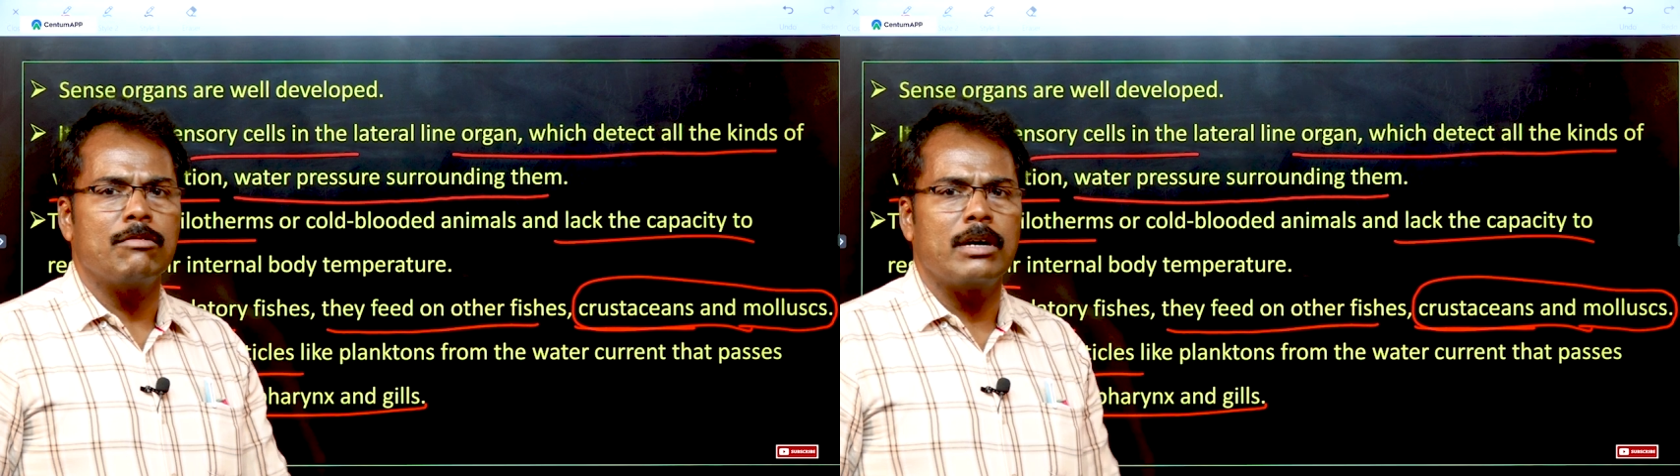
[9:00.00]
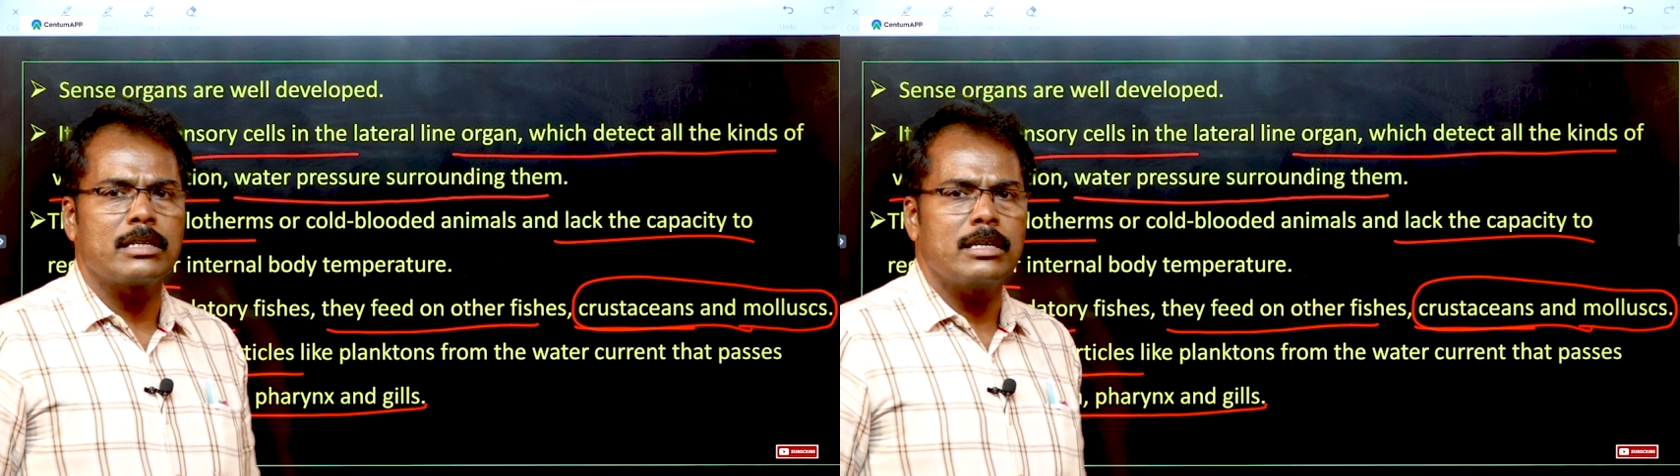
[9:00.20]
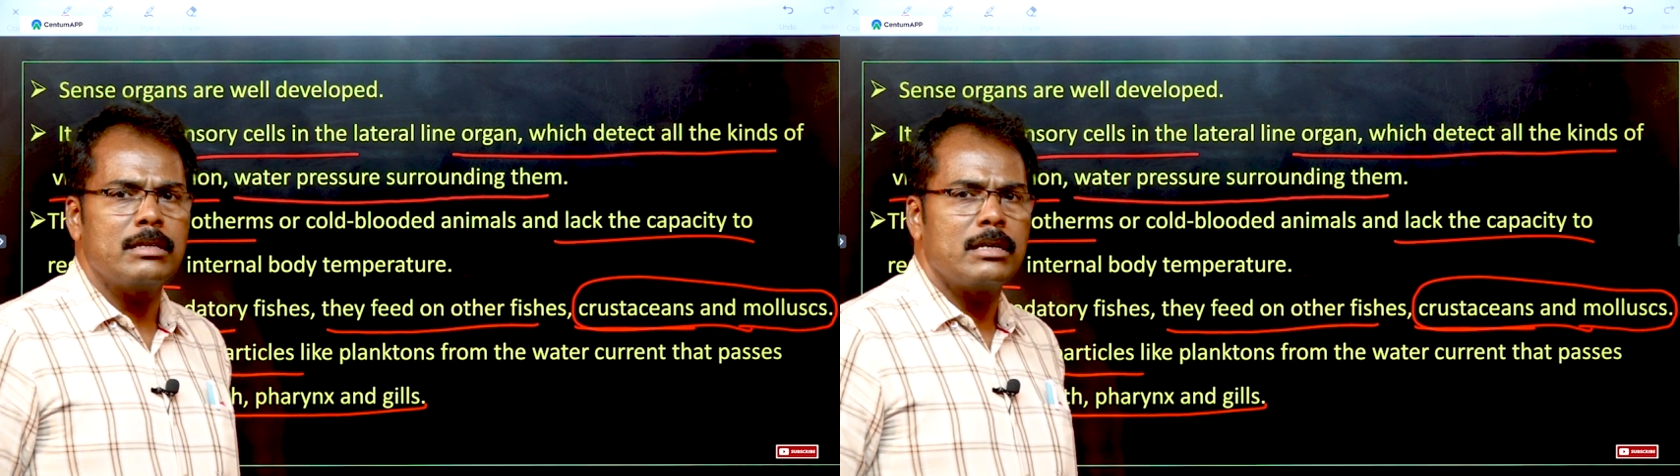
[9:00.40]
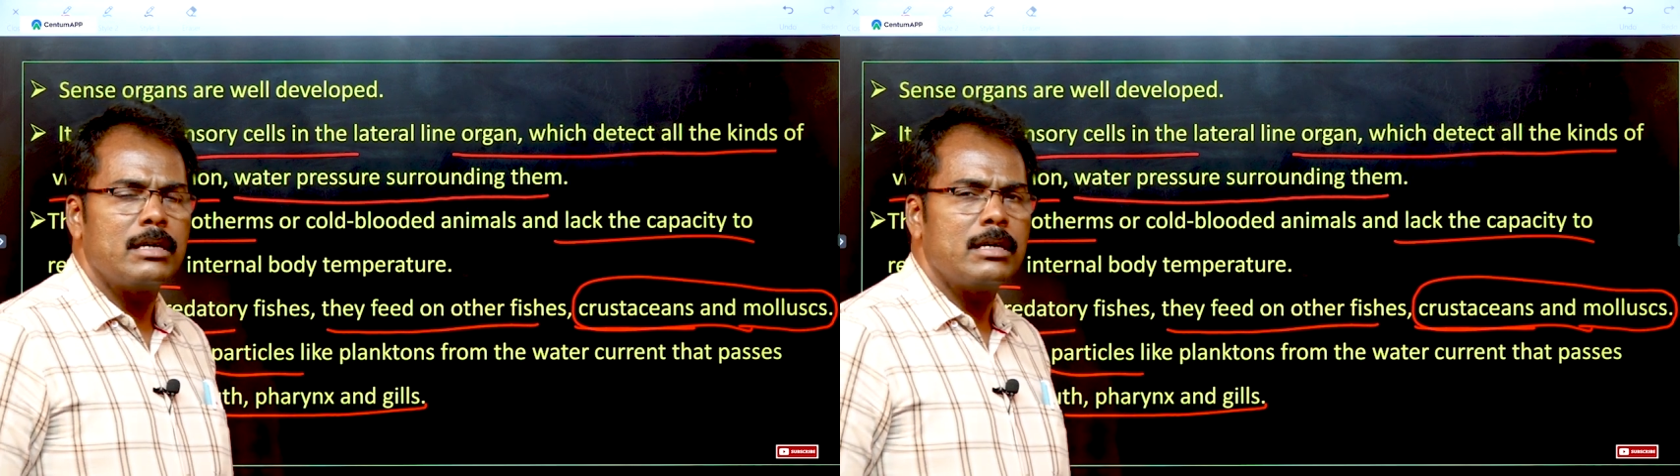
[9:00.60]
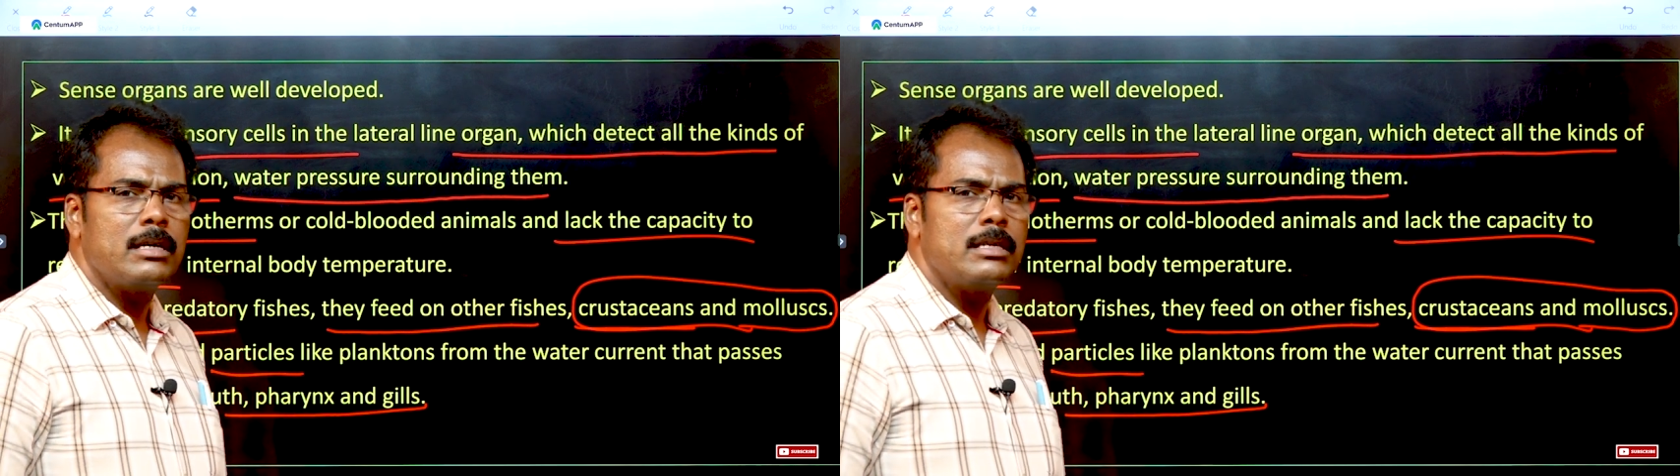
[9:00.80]
water,
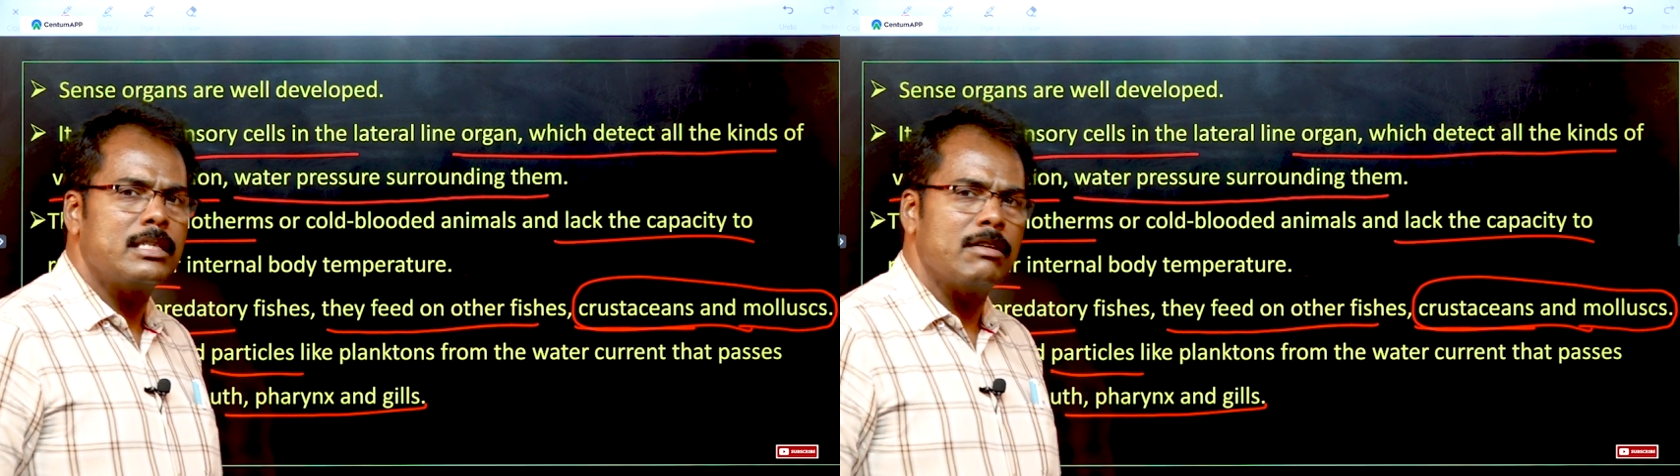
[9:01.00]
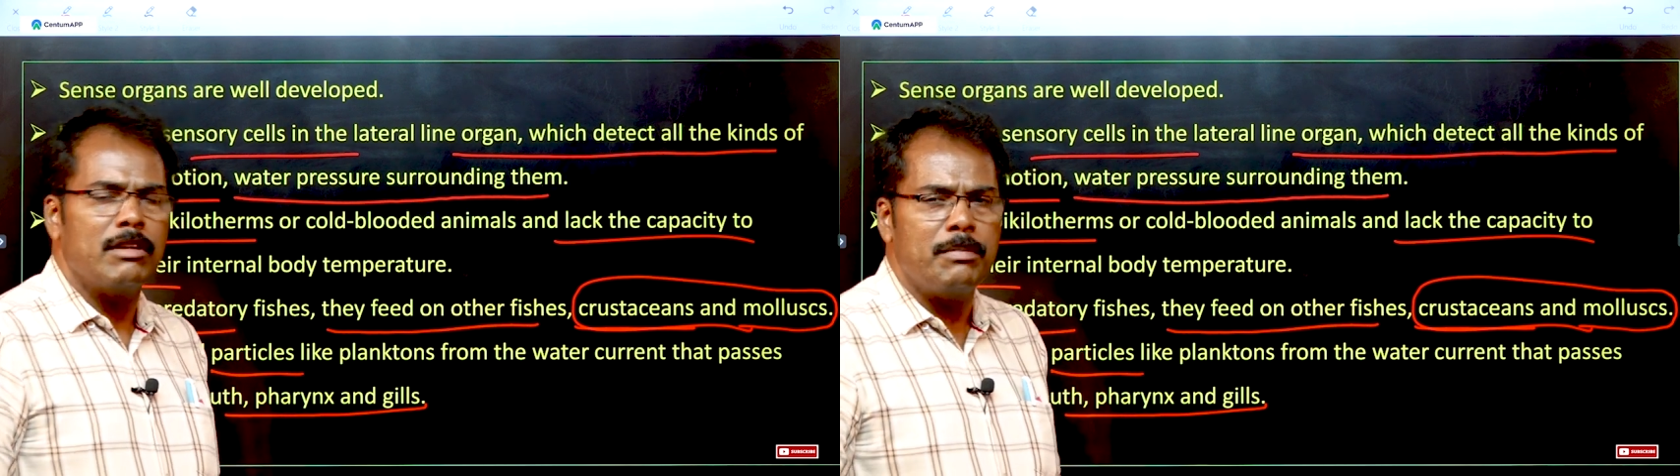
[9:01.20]
they will